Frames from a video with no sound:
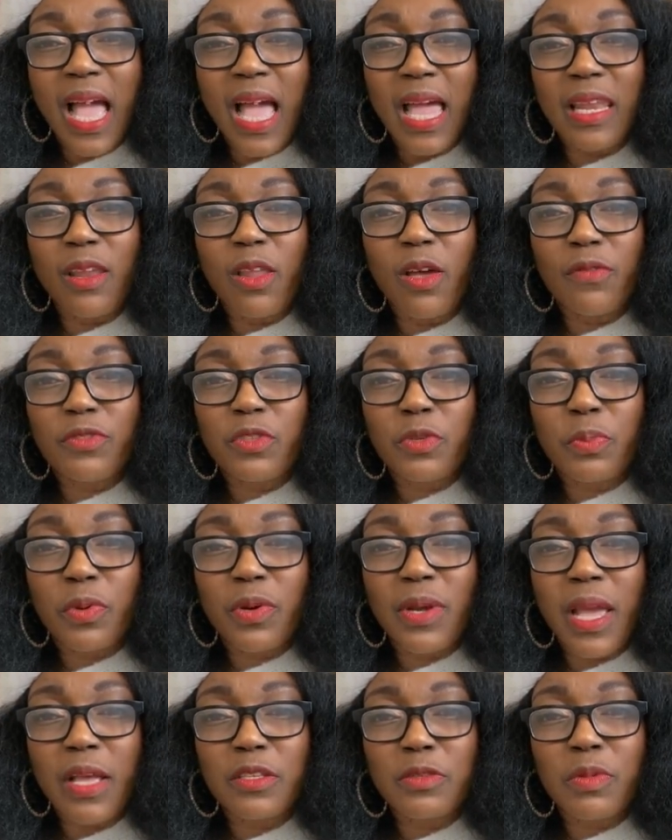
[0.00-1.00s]
love to
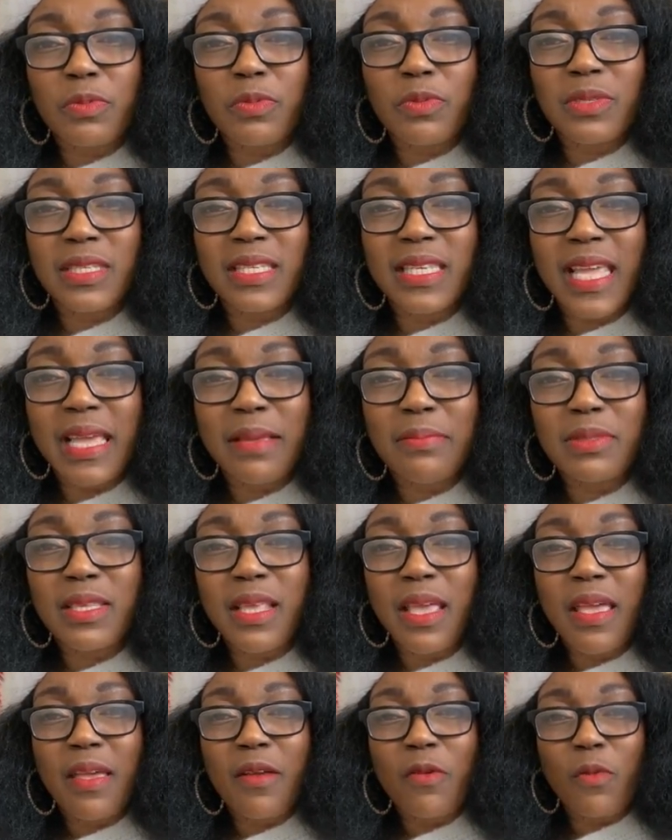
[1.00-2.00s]
pronounce people's
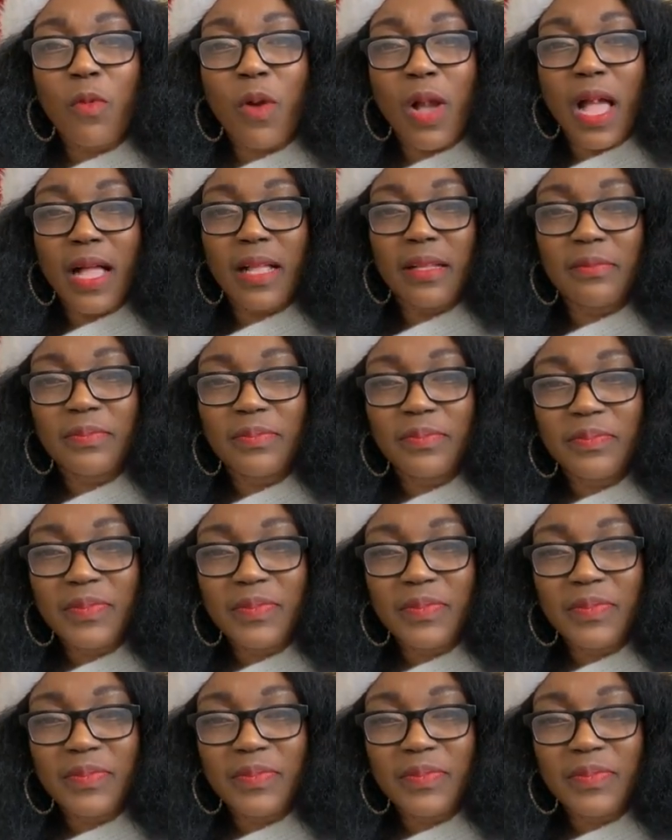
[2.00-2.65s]
names well.